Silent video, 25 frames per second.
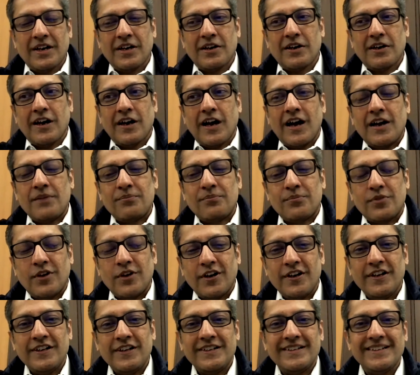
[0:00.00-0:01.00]
our
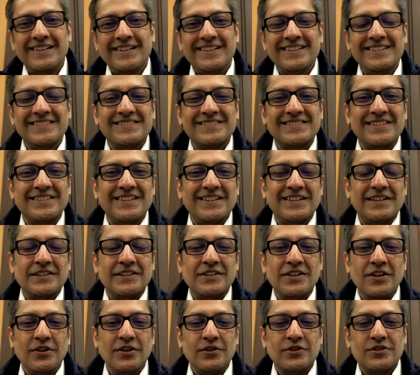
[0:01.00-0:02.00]
product is,
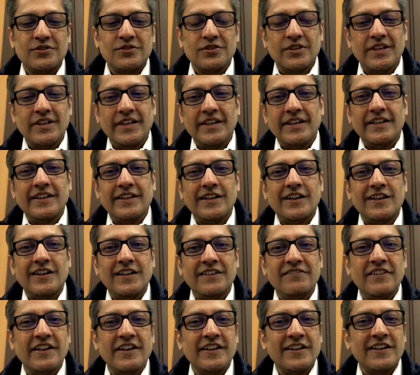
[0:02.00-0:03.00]
today in our
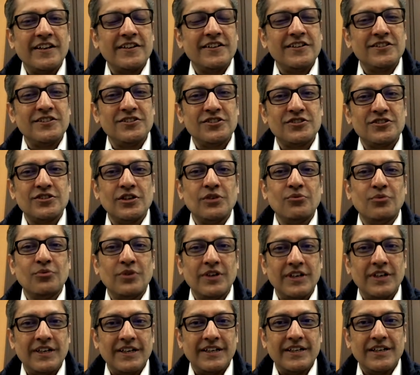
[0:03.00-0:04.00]
living in a digital
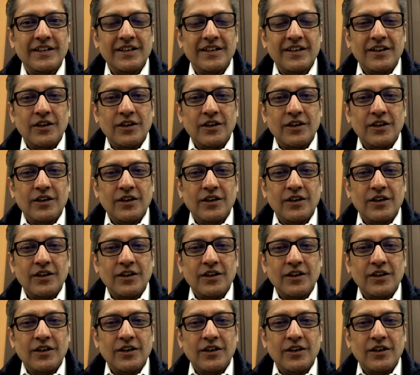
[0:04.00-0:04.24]
world,